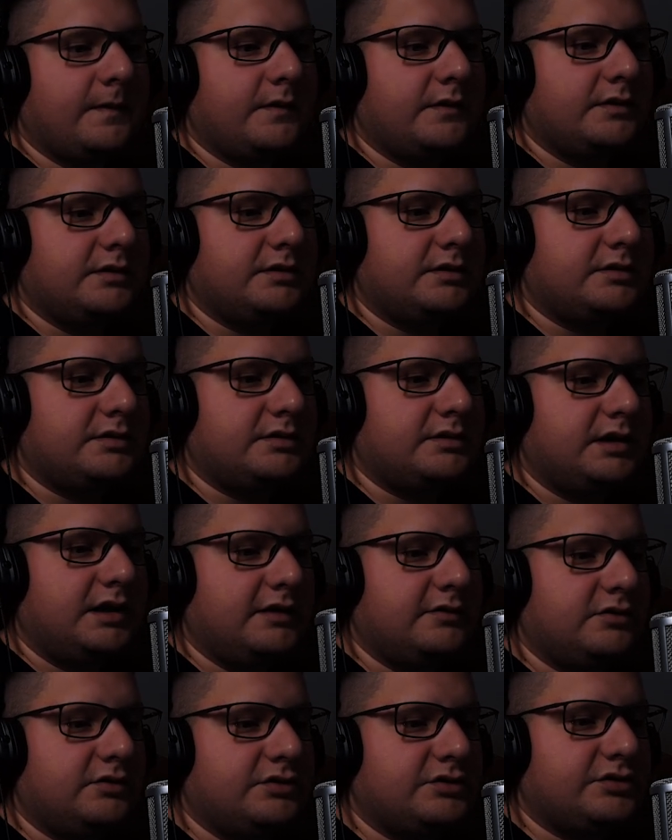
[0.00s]
I
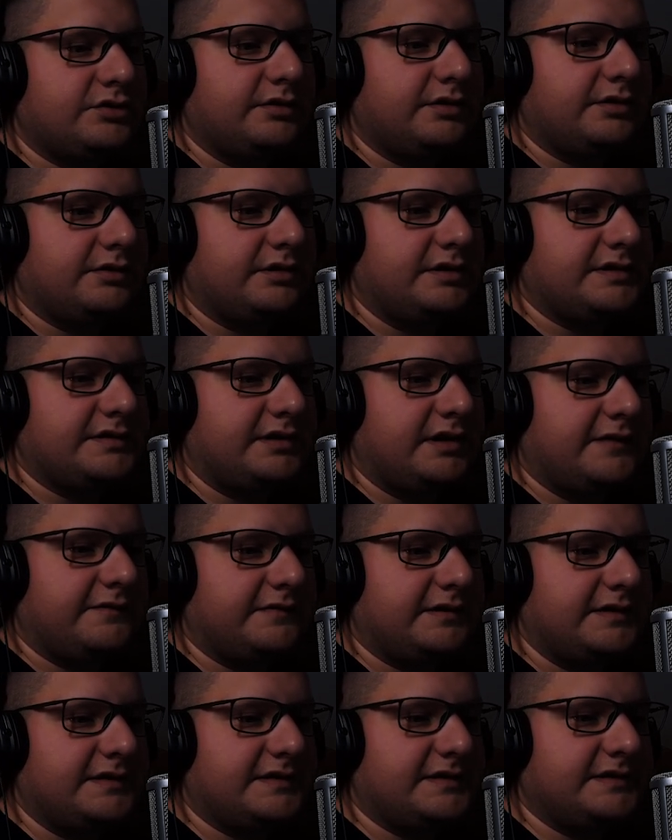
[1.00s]
also increase
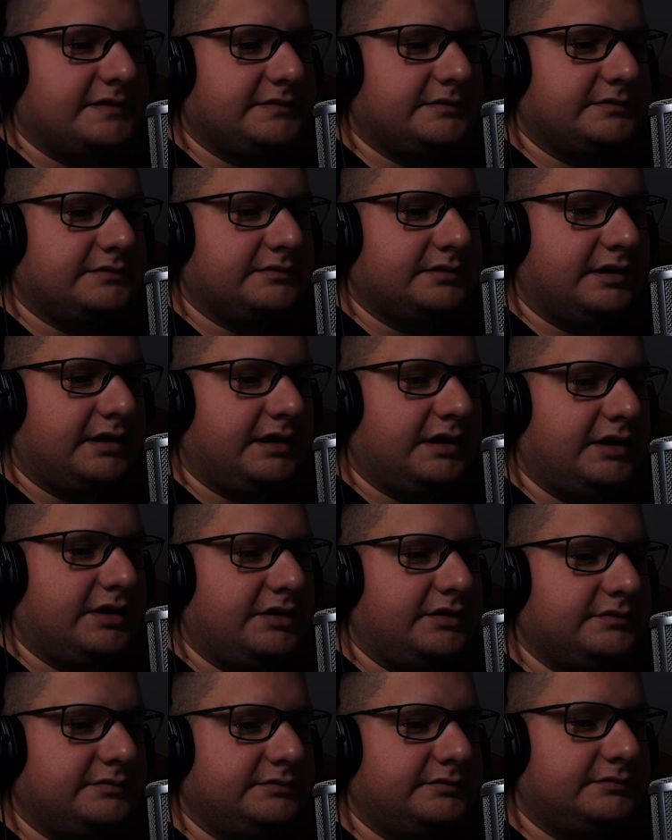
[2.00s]
roughness
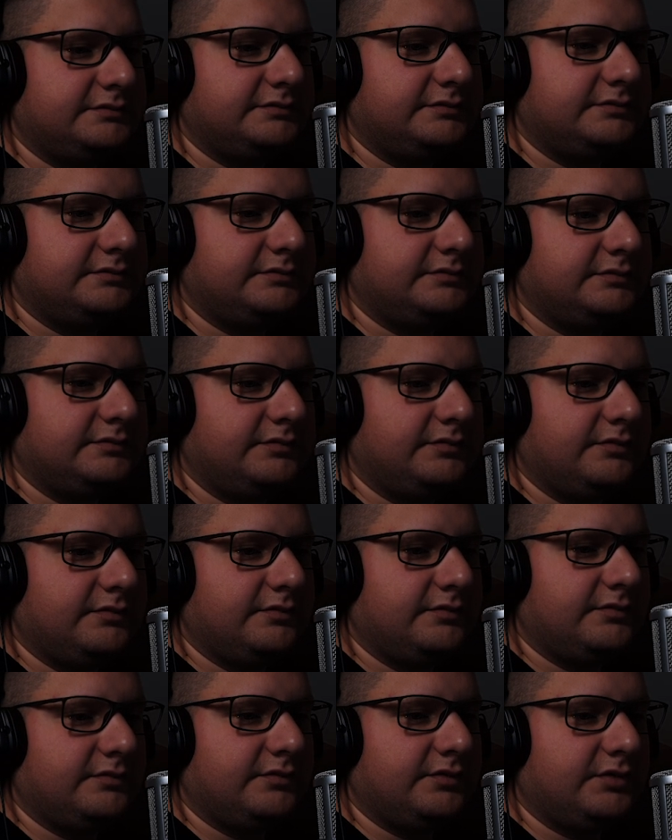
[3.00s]
here
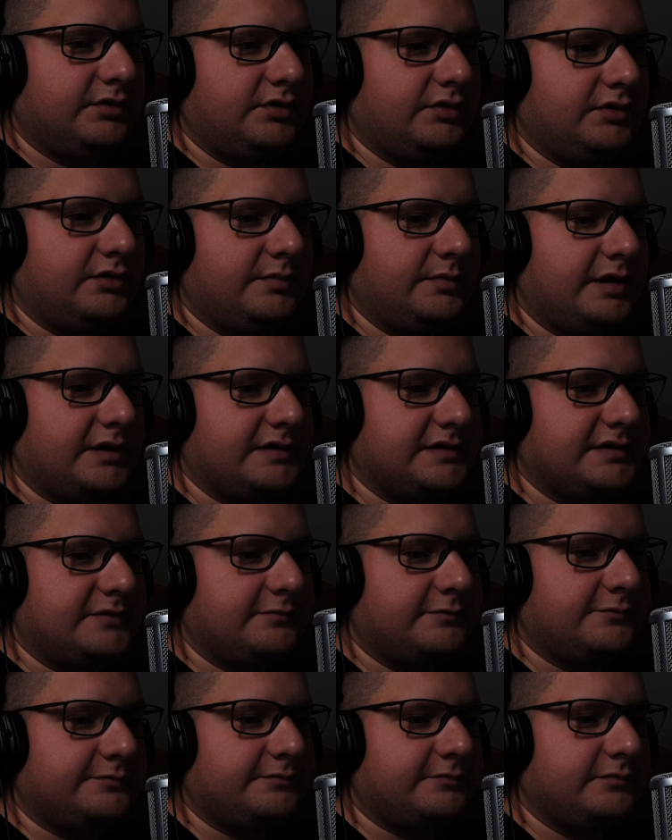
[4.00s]
to the
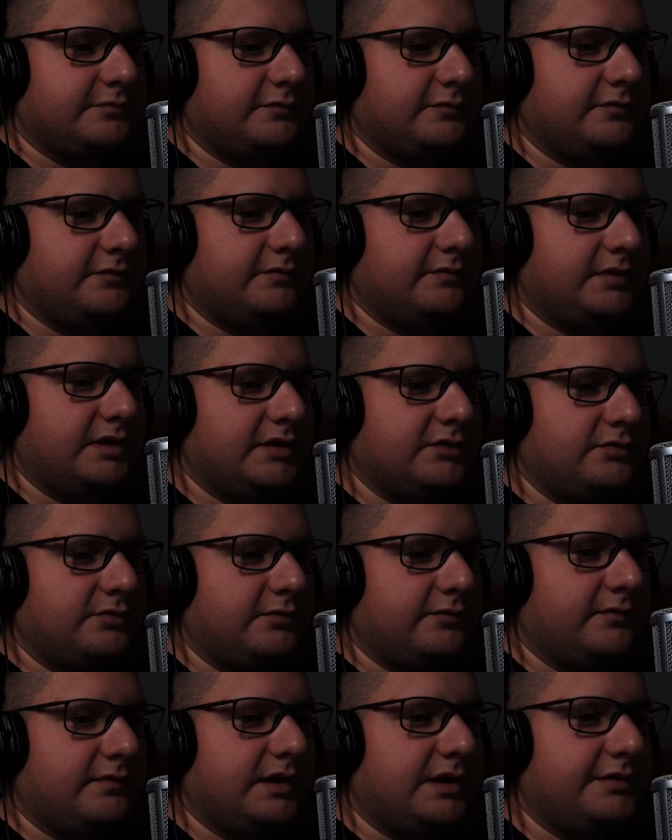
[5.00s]
maximum value
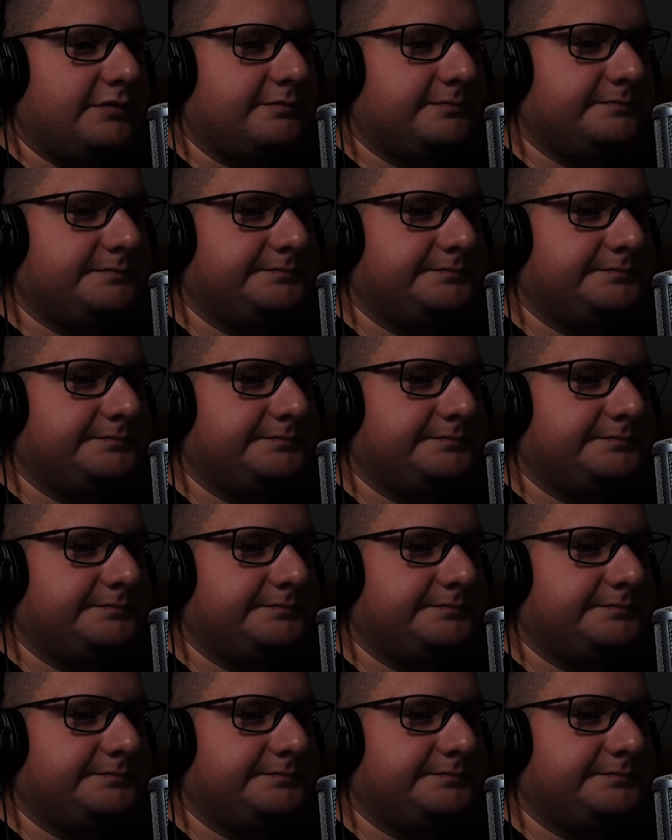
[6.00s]
of 1.